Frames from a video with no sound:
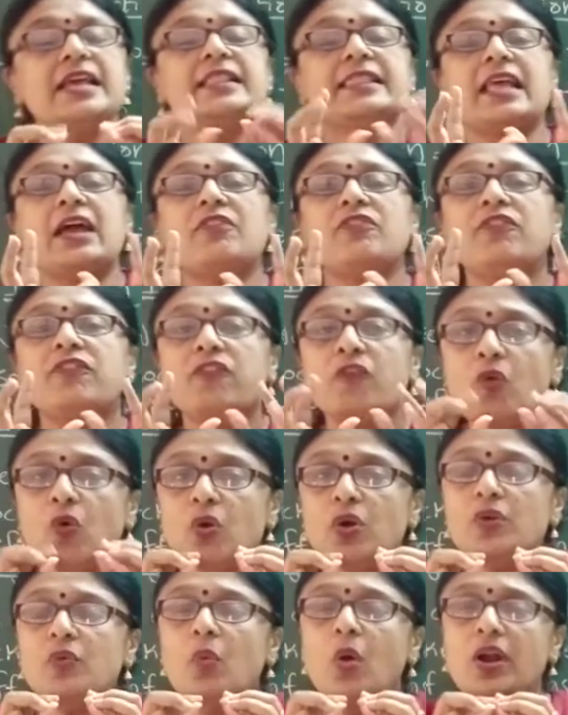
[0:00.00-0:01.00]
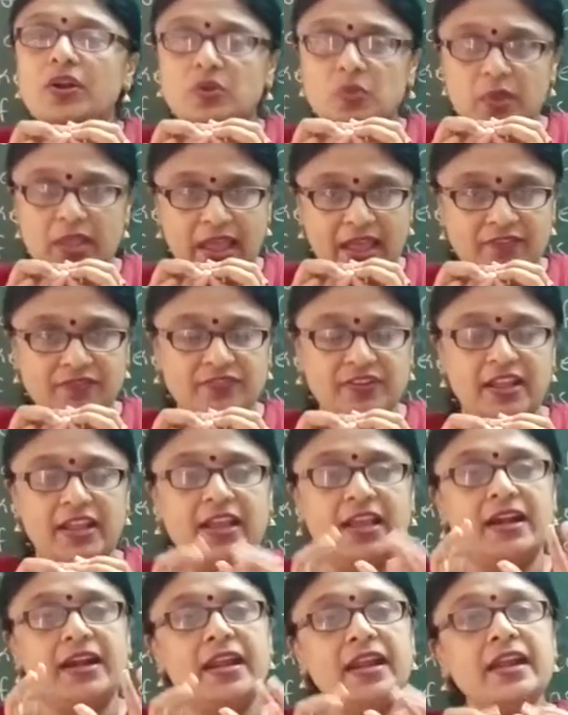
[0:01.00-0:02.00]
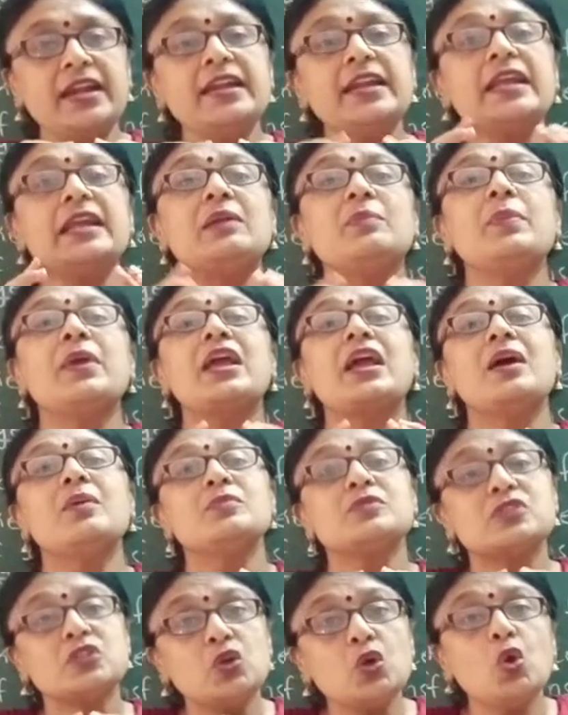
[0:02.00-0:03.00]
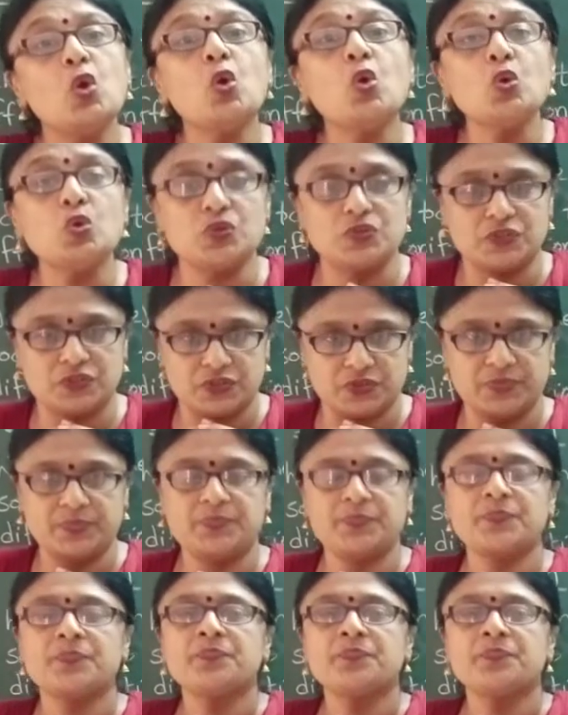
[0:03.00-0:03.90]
That food what we have taken it becomes loose.